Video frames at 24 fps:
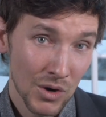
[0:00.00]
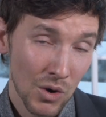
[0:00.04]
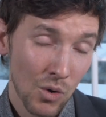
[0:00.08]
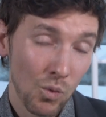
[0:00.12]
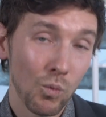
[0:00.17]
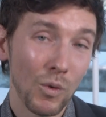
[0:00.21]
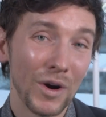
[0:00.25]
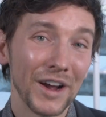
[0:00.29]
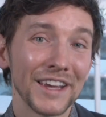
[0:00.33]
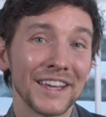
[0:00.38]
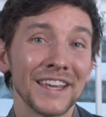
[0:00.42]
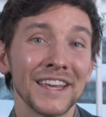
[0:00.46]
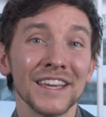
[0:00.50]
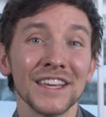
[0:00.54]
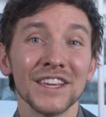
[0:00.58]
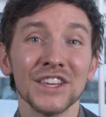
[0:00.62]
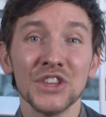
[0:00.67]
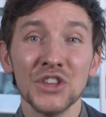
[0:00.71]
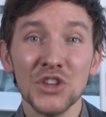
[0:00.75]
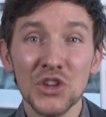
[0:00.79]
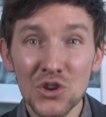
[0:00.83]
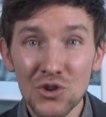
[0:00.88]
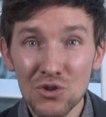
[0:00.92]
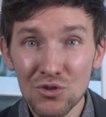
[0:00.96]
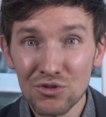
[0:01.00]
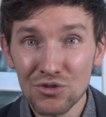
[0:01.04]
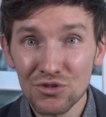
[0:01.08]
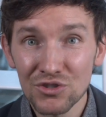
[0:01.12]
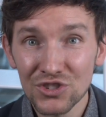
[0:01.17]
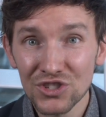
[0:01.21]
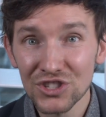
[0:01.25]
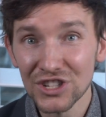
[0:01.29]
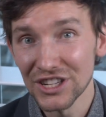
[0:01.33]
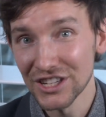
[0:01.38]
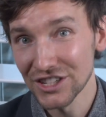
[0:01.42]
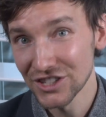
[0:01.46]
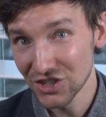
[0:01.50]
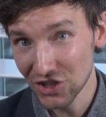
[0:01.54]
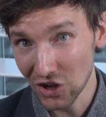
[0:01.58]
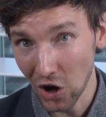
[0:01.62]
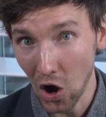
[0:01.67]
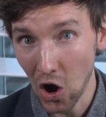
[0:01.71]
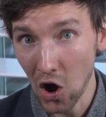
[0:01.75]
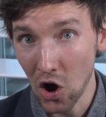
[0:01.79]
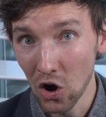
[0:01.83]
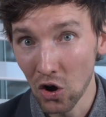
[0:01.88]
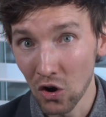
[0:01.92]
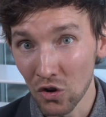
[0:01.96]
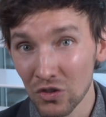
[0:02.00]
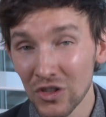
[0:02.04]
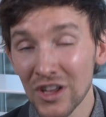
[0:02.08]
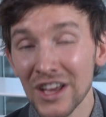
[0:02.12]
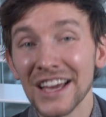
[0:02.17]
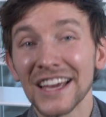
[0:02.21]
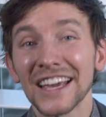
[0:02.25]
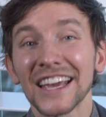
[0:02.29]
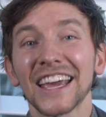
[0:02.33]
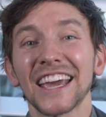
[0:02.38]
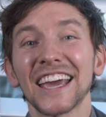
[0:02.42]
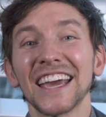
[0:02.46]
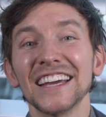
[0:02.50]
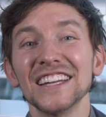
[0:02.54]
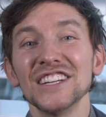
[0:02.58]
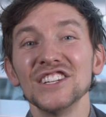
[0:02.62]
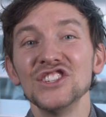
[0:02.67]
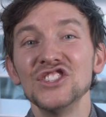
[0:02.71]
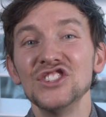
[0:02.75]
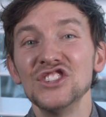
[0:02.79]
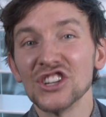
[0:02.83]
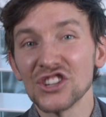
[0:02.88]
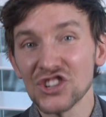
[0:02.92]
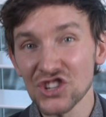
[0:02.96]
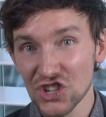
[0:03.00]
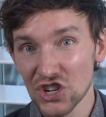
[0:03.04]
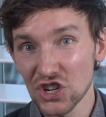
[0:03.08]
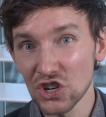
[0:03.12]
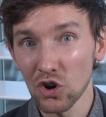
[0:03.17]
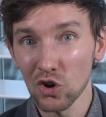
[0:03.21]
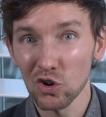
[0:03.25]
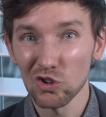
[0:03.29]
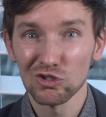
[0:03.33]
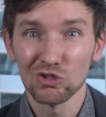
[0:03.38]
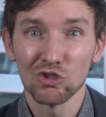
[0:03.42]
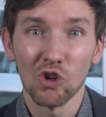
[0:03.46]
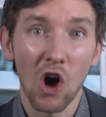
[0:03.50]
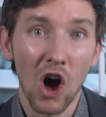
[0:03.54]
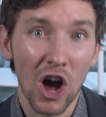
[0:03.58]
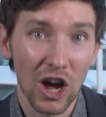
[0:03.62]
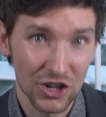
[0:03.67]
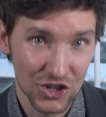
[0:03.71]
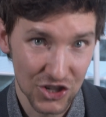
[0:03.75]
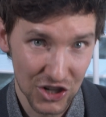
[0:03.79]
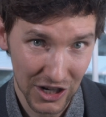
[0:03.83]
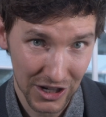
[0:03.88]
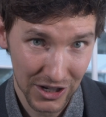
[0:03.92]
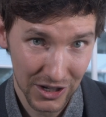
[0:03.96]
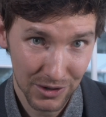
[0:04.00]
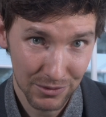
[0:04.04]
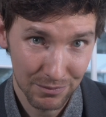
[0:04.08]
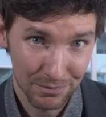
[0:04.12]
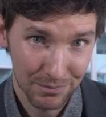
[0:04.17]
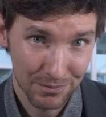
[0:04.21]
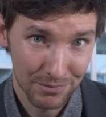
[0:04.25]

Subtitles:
What he used is called conditional logic.